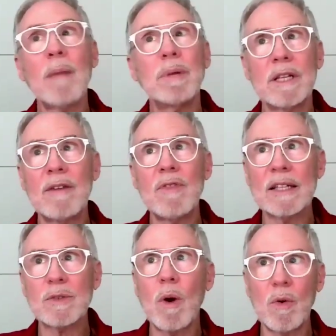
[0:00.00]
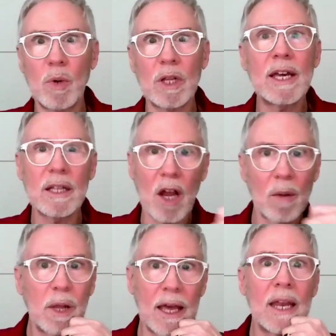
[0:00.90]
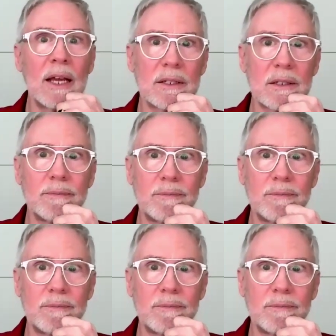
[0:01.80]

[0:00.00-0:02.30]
I believe that's what will heal our planet.